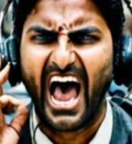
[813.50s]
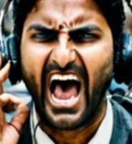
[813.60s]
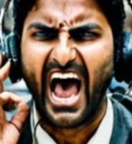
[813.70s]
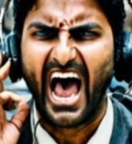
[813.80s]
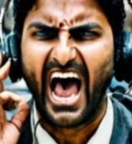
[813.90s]

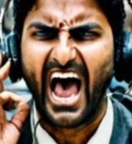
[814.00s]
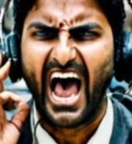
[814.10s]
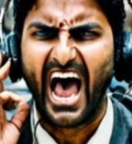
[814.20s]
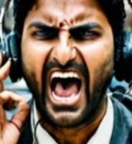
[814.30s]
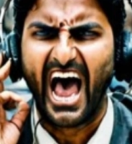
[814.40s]

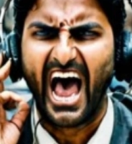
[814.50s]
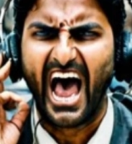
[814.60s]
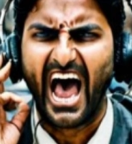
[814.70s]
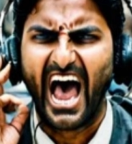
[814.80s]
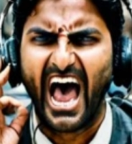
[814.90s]

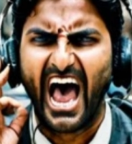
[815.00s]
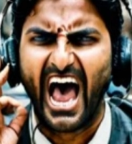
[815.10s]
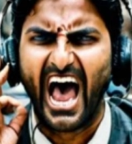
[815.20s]
[no speech]